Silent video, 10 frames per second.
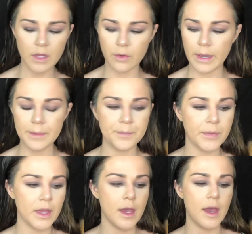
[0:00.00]
Okay,
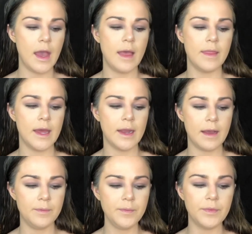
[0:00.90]
and then
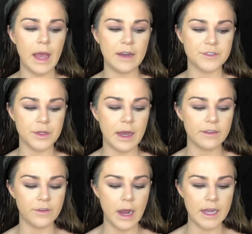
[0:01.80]
after
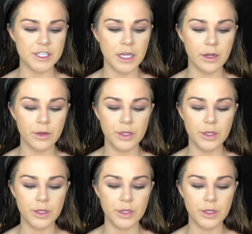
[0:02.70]
that, for eyeshadow,